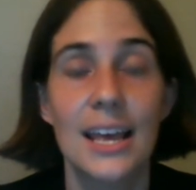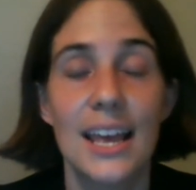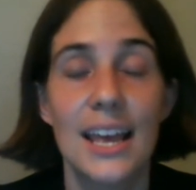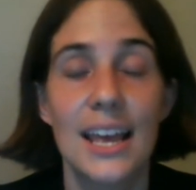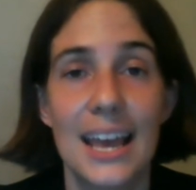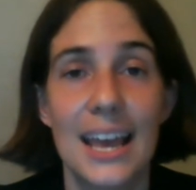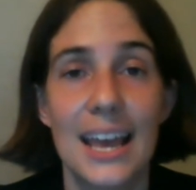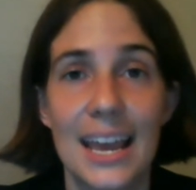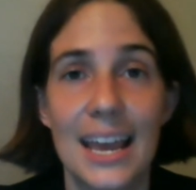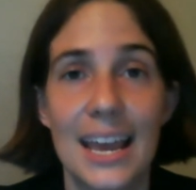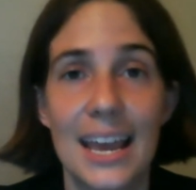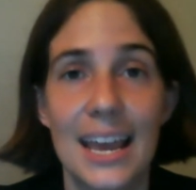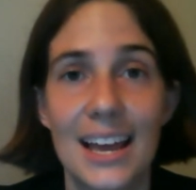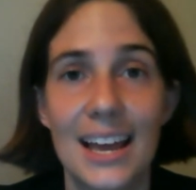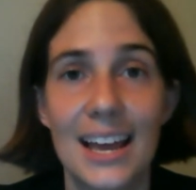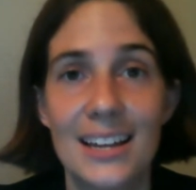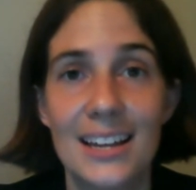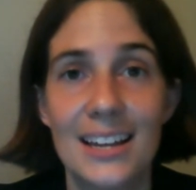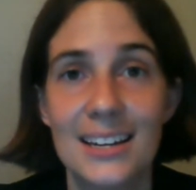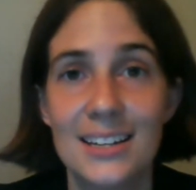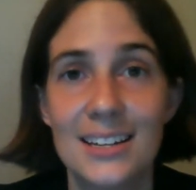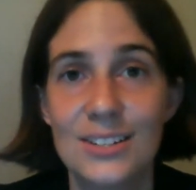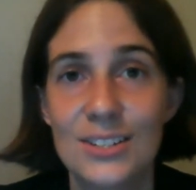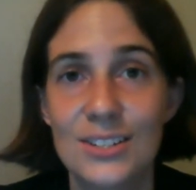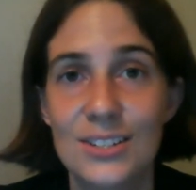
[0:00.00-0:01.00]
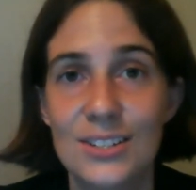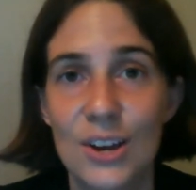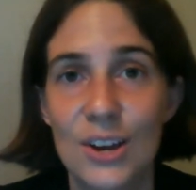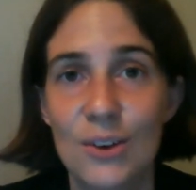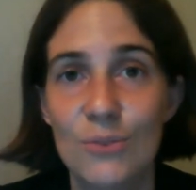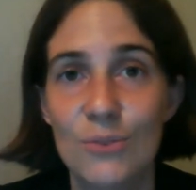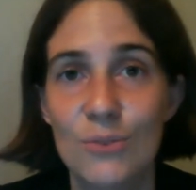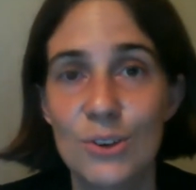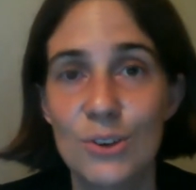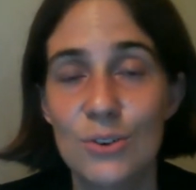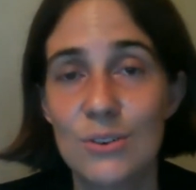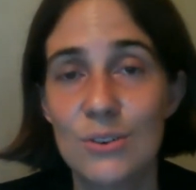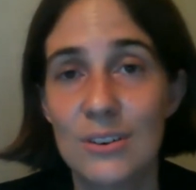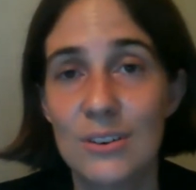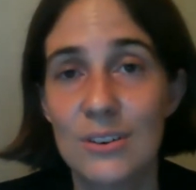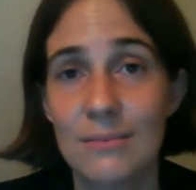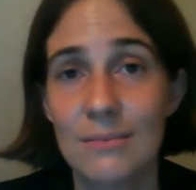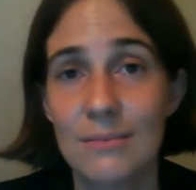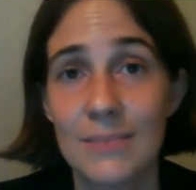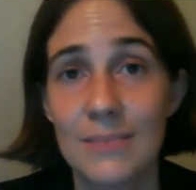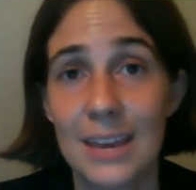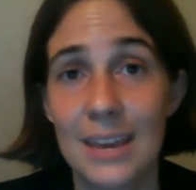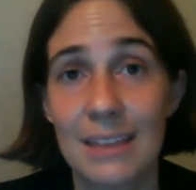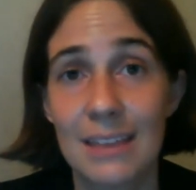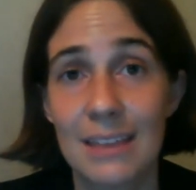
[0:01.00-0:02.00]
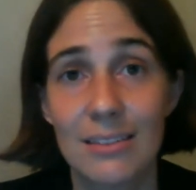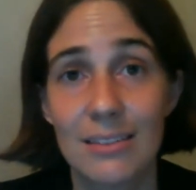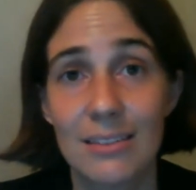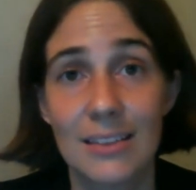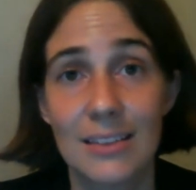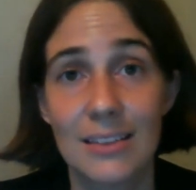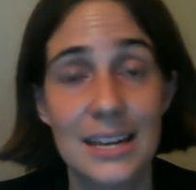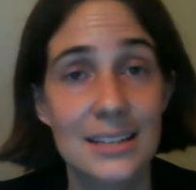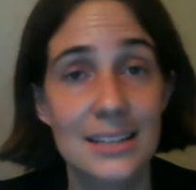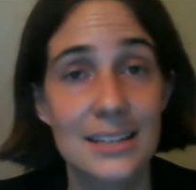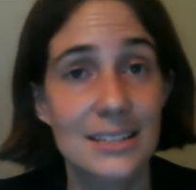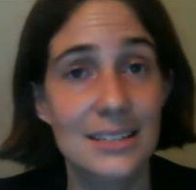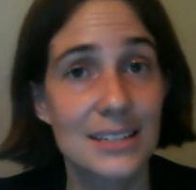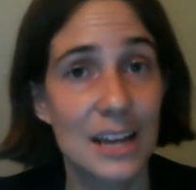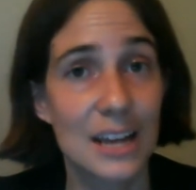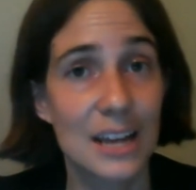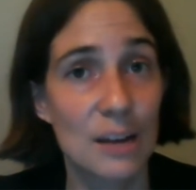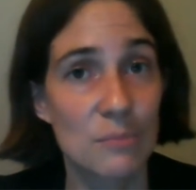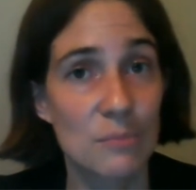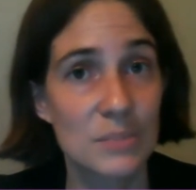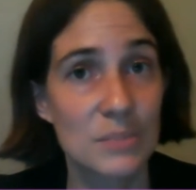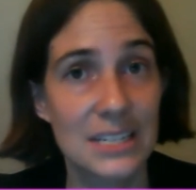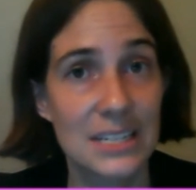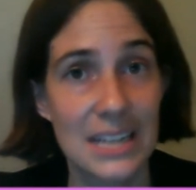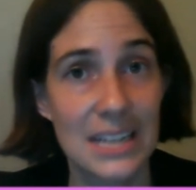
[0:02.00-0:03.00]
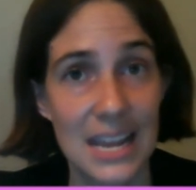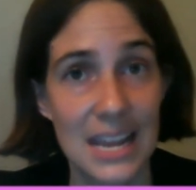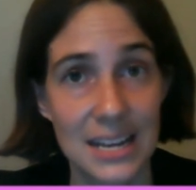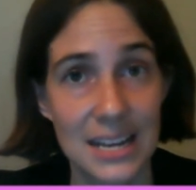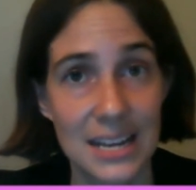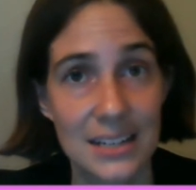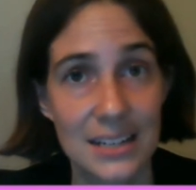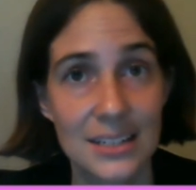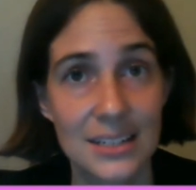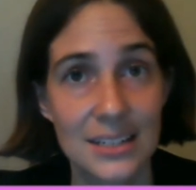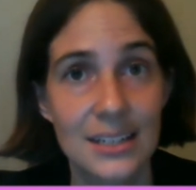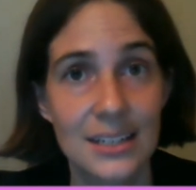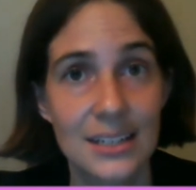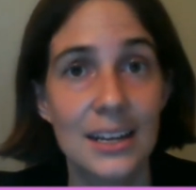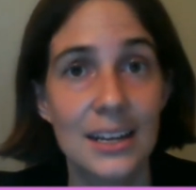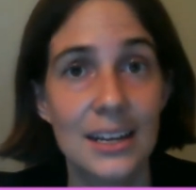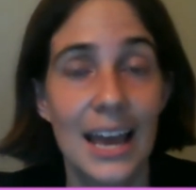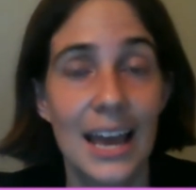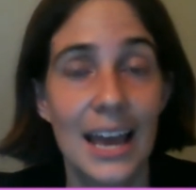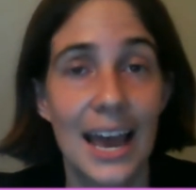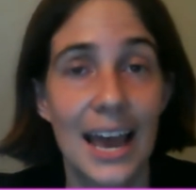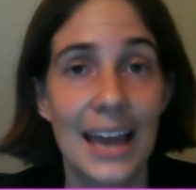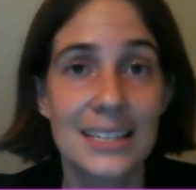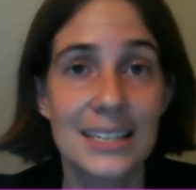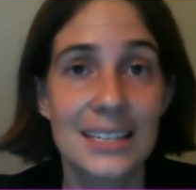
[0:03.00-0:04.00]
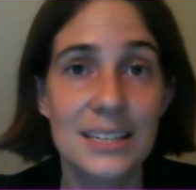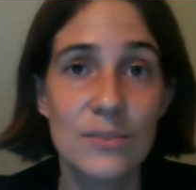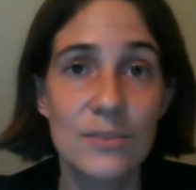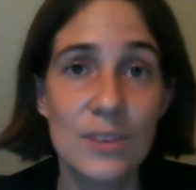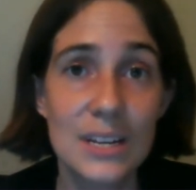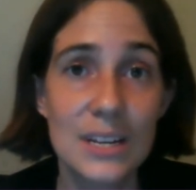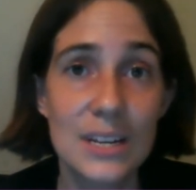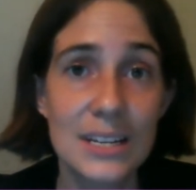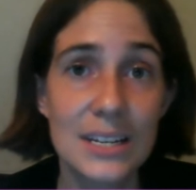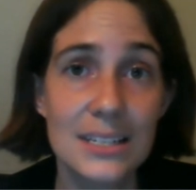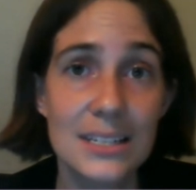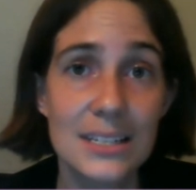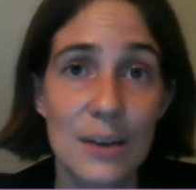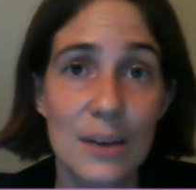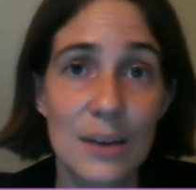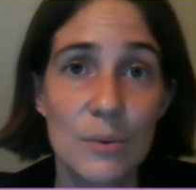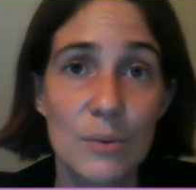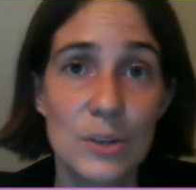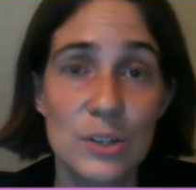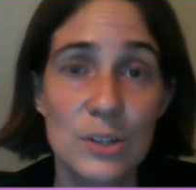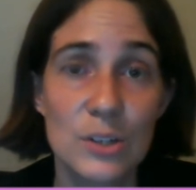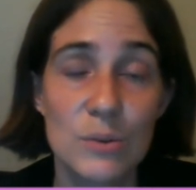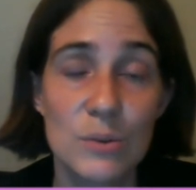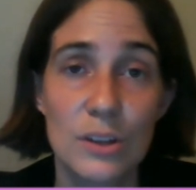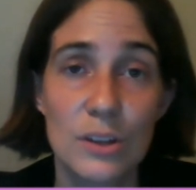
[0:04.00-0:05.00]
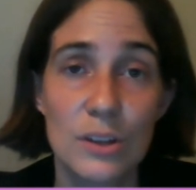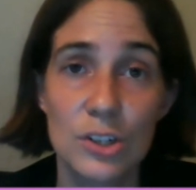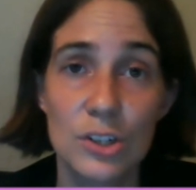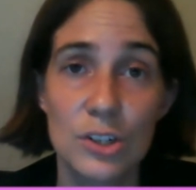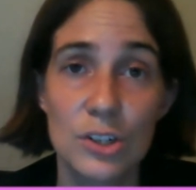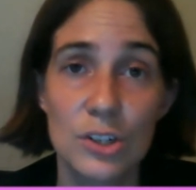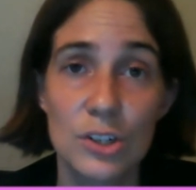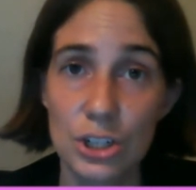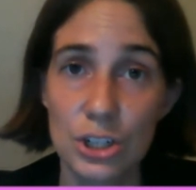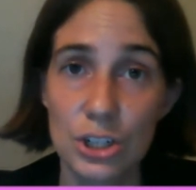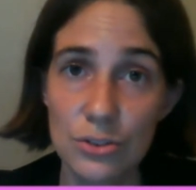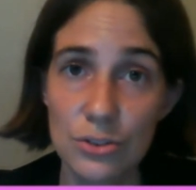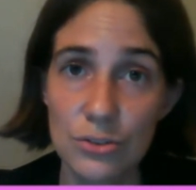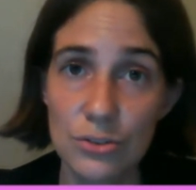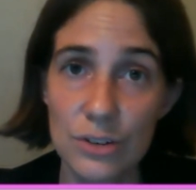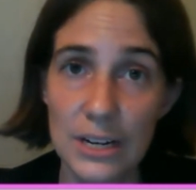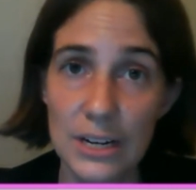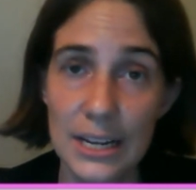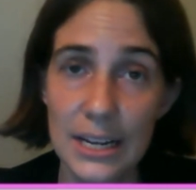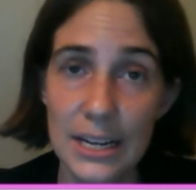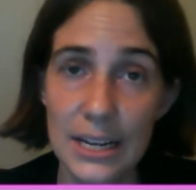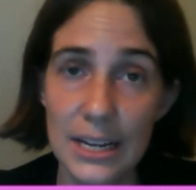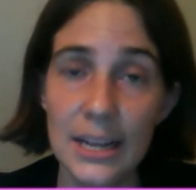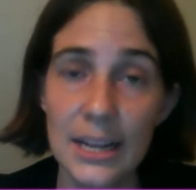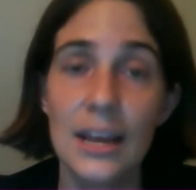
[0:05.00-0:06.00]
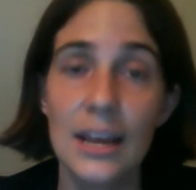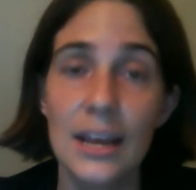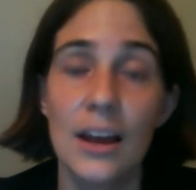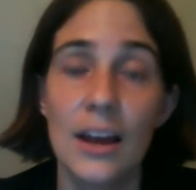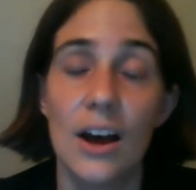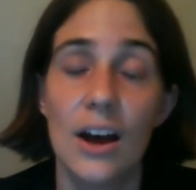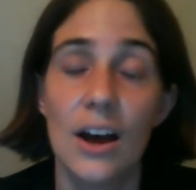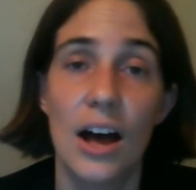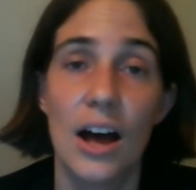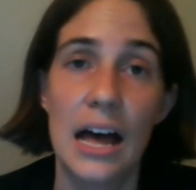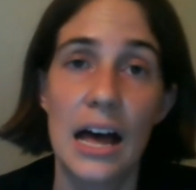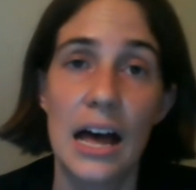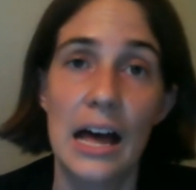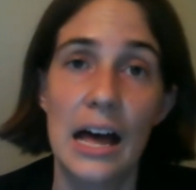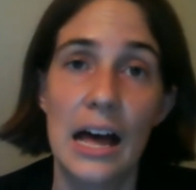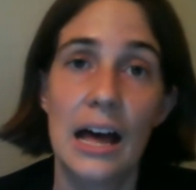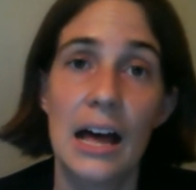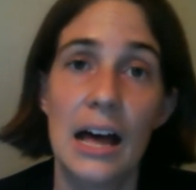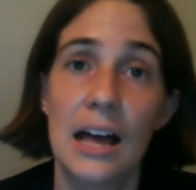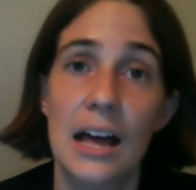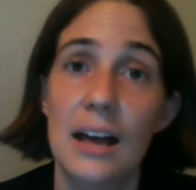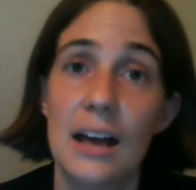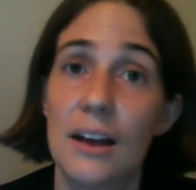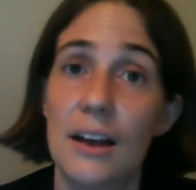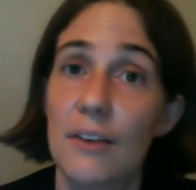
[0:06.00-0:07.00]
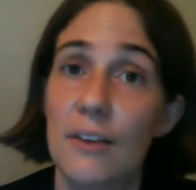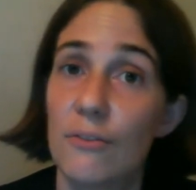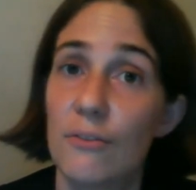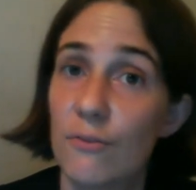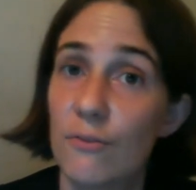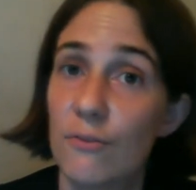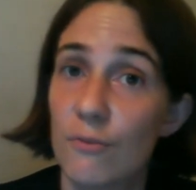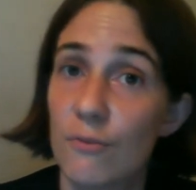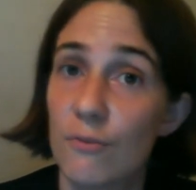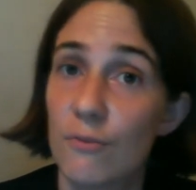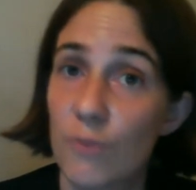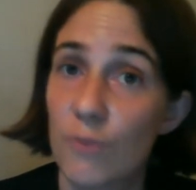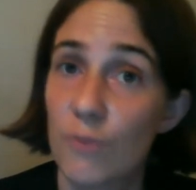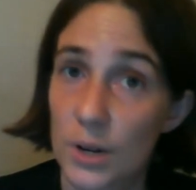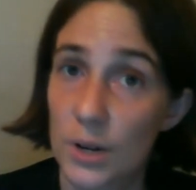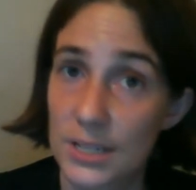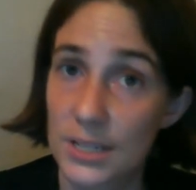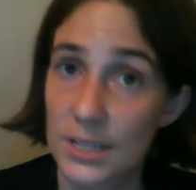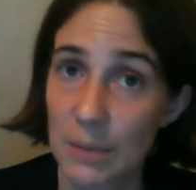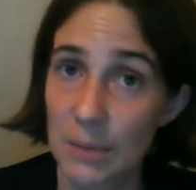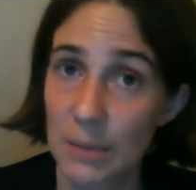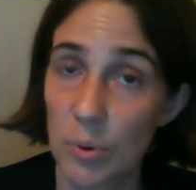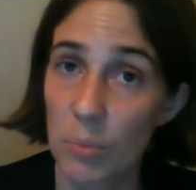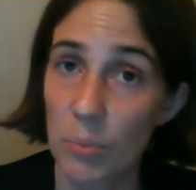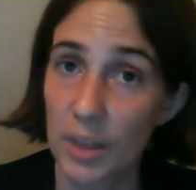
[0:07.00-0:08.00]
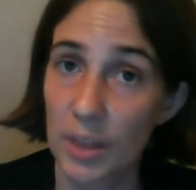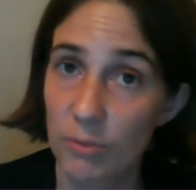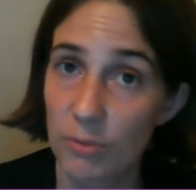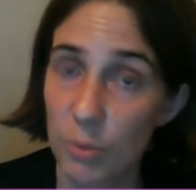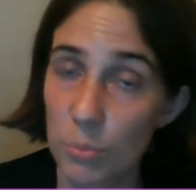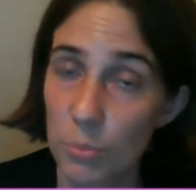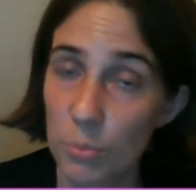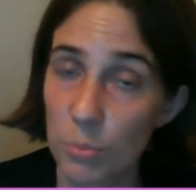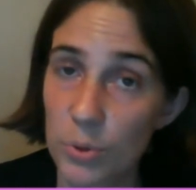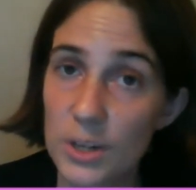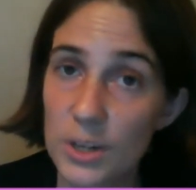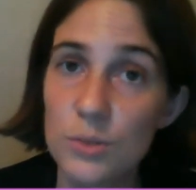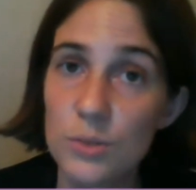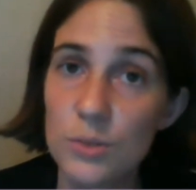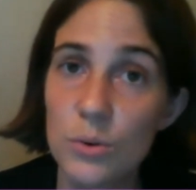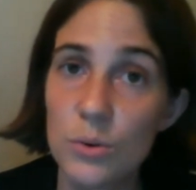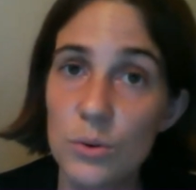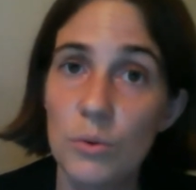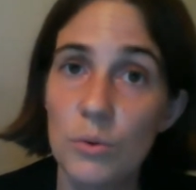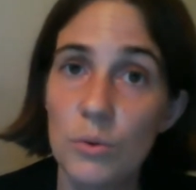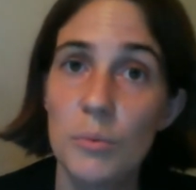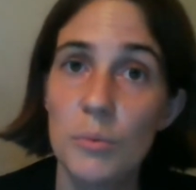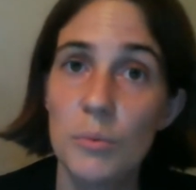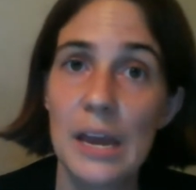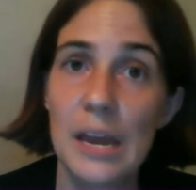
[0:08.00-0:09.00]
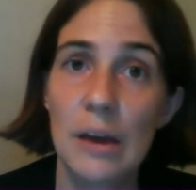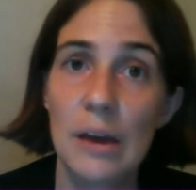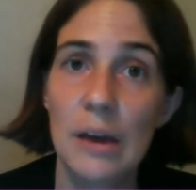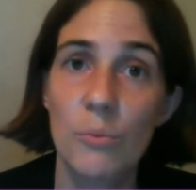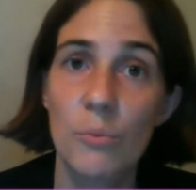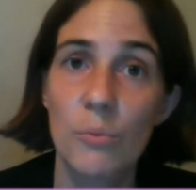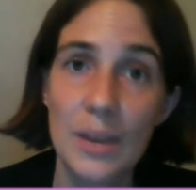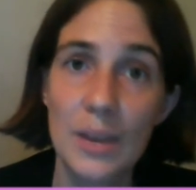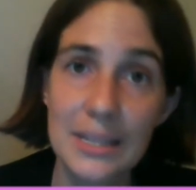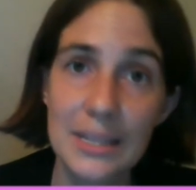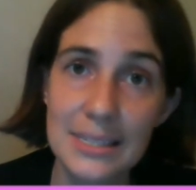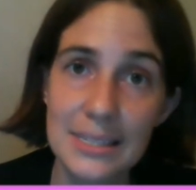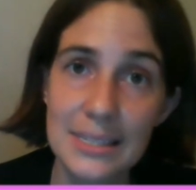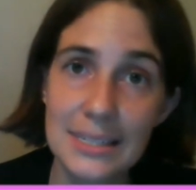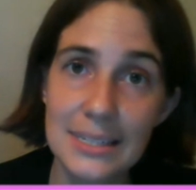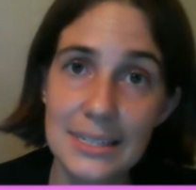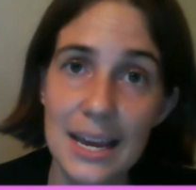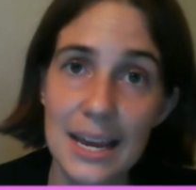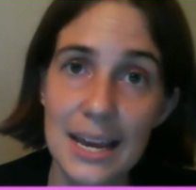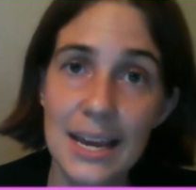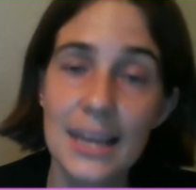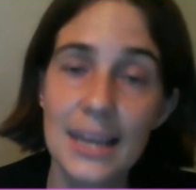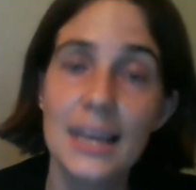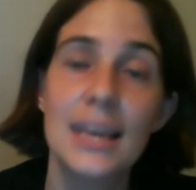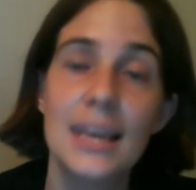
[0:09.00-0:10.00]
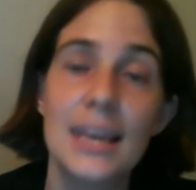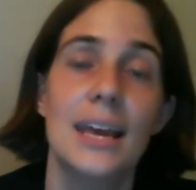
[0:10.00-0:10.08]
And so you can get the latest up-to-date activities that we do with our children. For example, Playful Preschool will be on Wednesday.